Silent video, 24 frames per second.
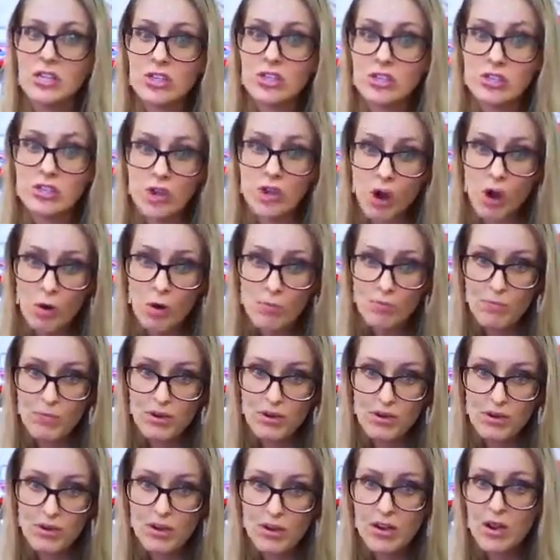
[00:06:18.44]

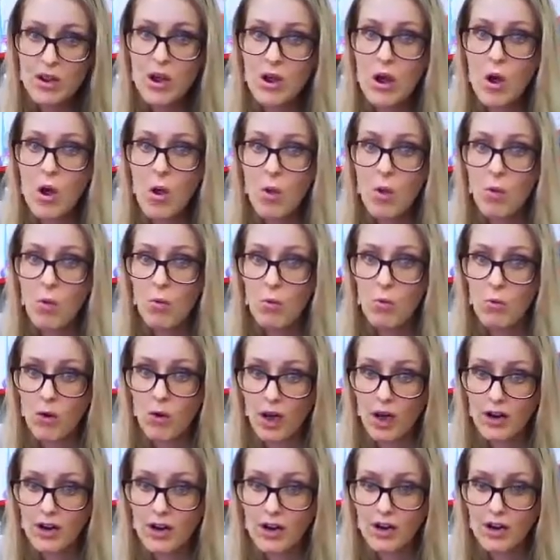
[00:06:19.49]
Soap,
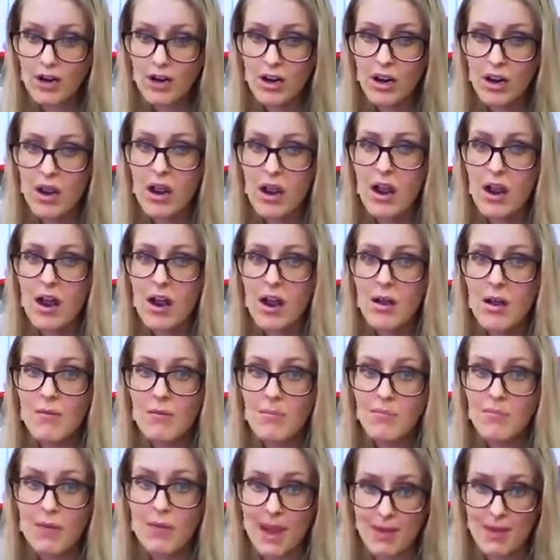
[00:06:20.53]
water,
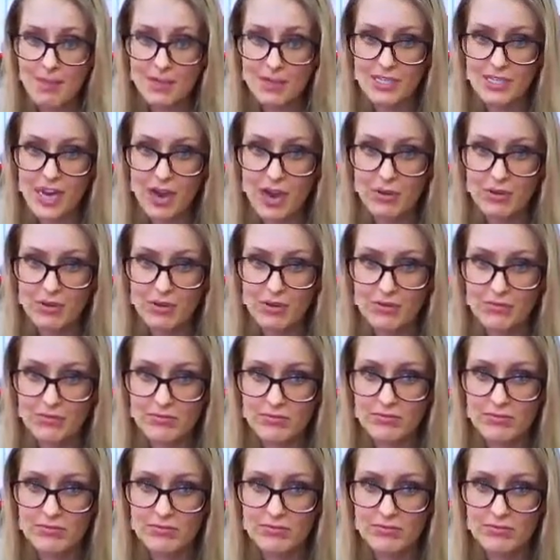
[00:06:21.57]
paper towel.
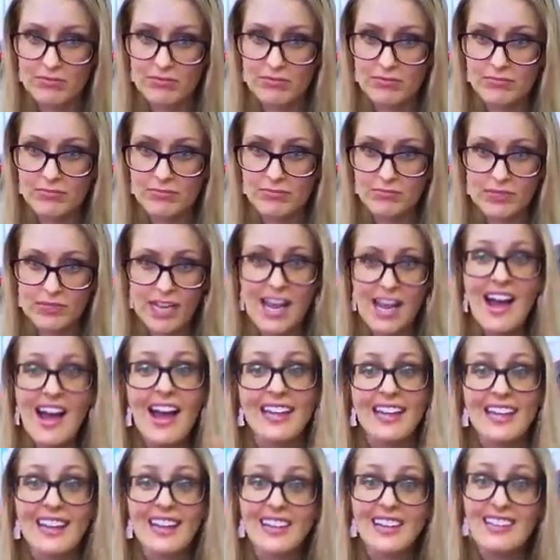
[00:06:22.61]

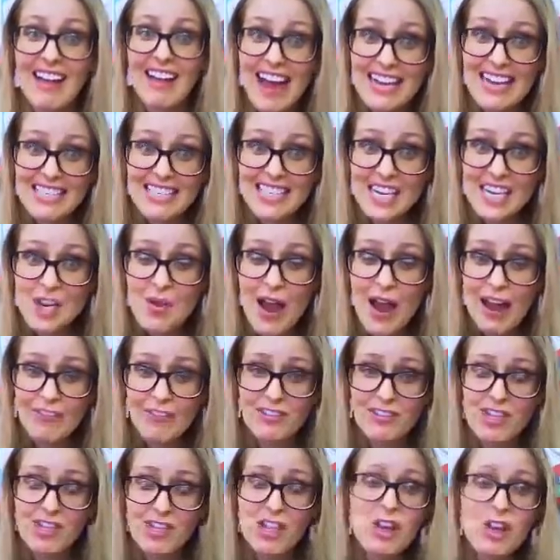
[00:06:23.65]
The last thing you
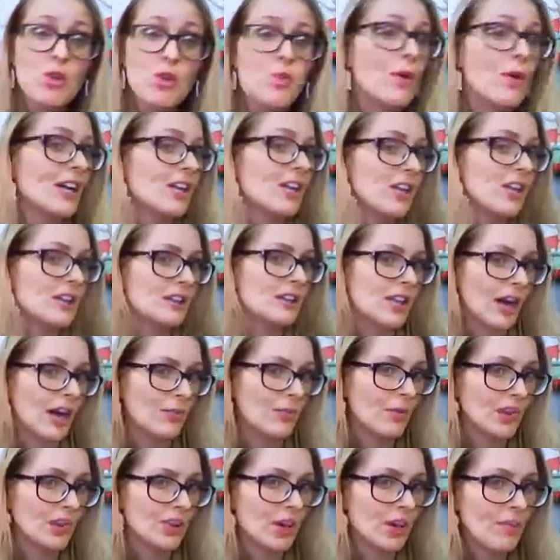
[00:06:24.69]
have to do when you're
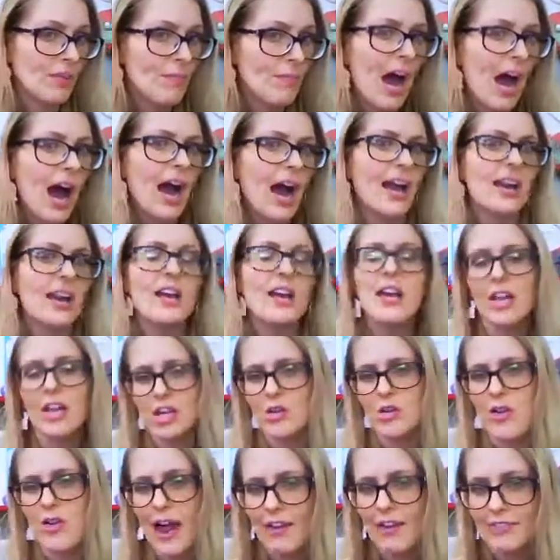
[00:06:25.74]
done with your pot,
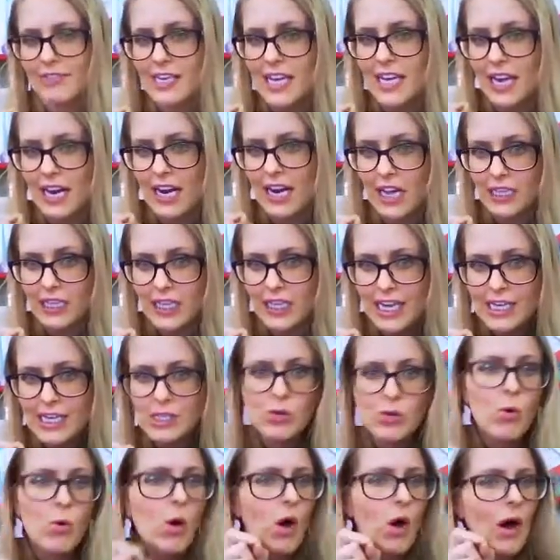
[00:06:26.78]
you have to get a clay
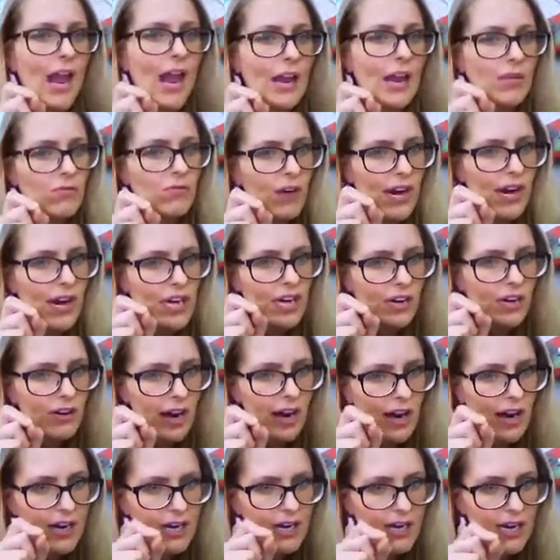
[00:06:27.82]
tool and write your
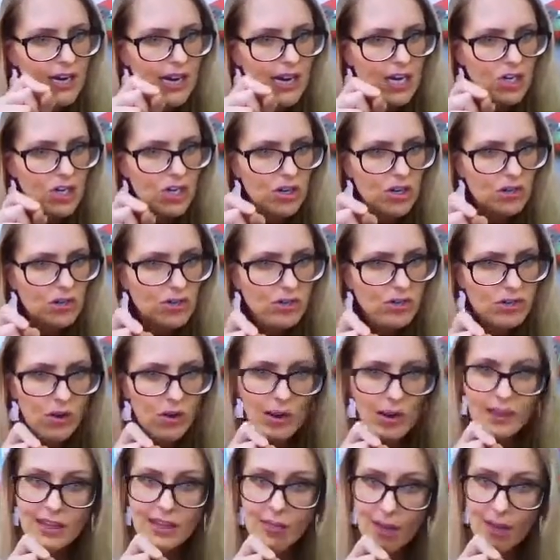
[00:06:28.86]
initials
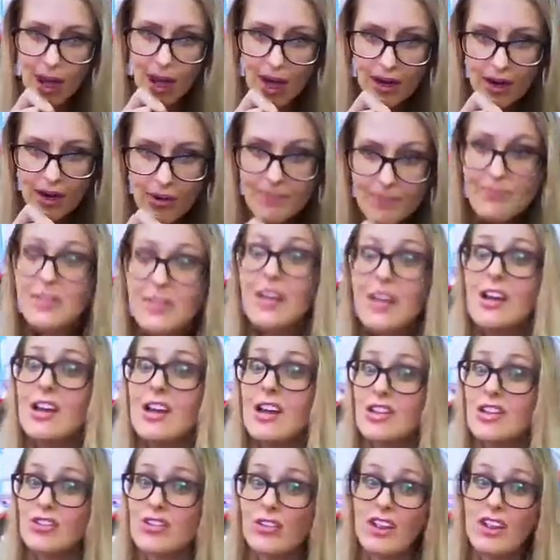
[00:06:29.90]
on the bottom
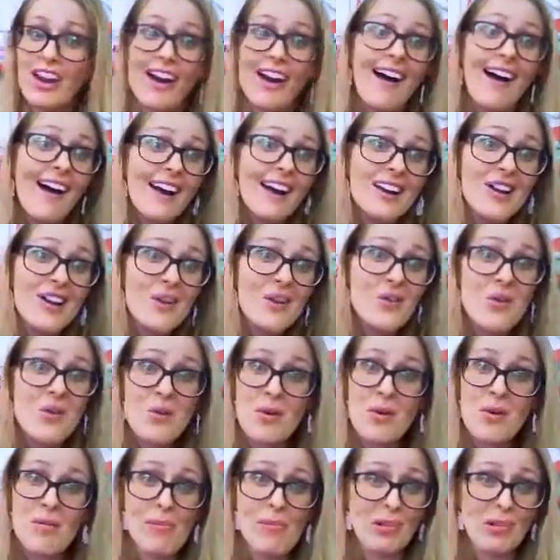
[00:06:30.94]
so that I know
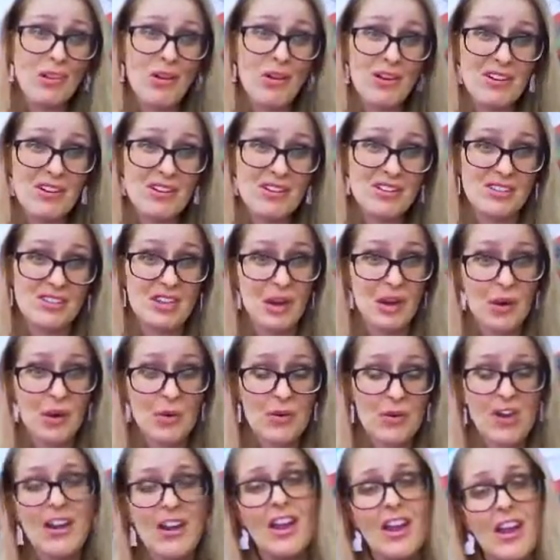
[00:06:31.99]
who it belongs
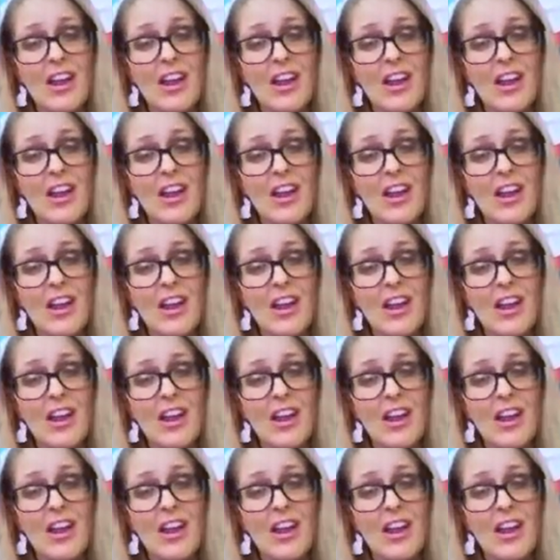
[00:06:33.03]
to.